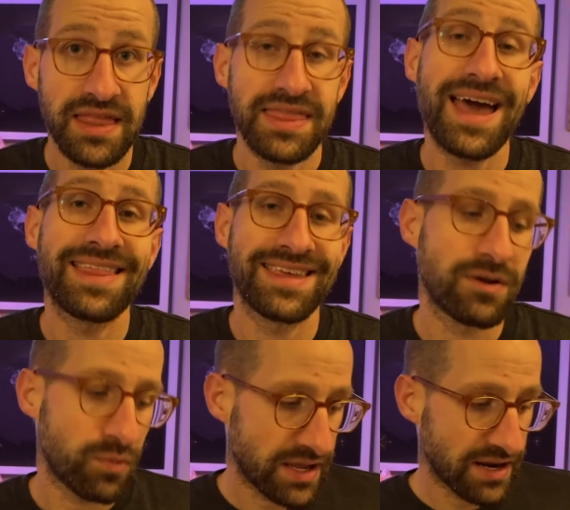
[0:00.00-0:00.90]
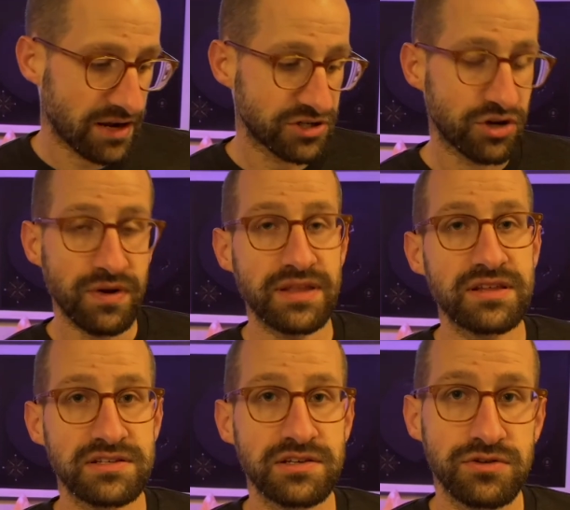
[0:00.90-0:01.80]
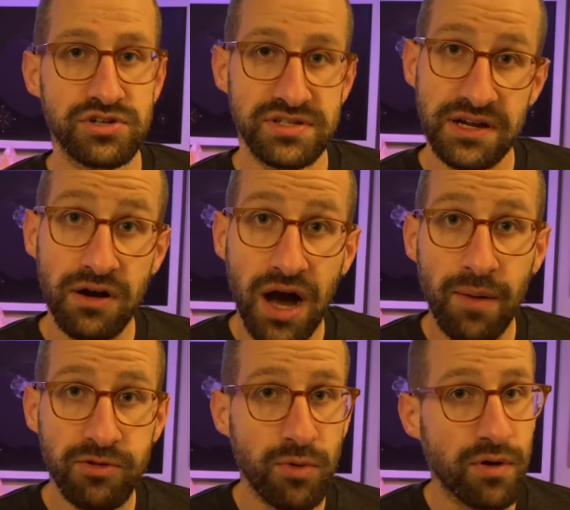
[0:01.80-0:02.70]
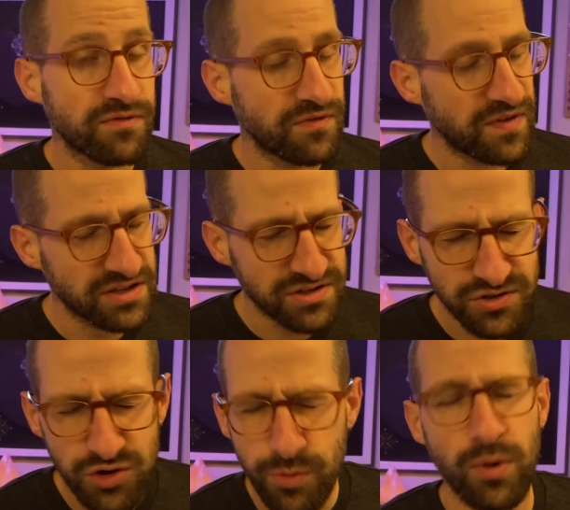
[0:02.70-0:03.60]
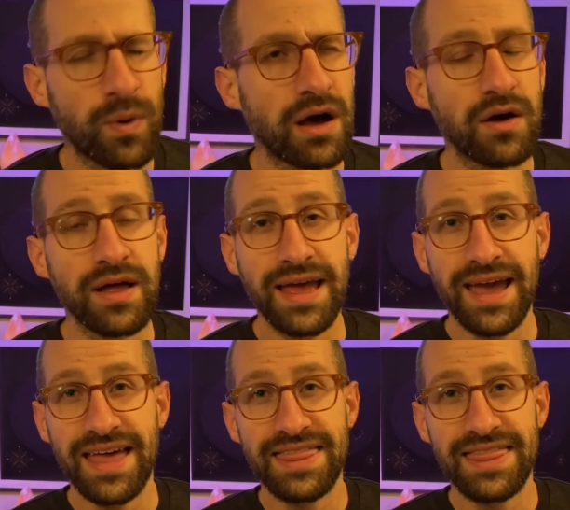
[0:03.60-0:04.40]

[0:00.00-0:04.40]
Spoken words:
That then we can actually create these solutions that are optimal and fit super well. And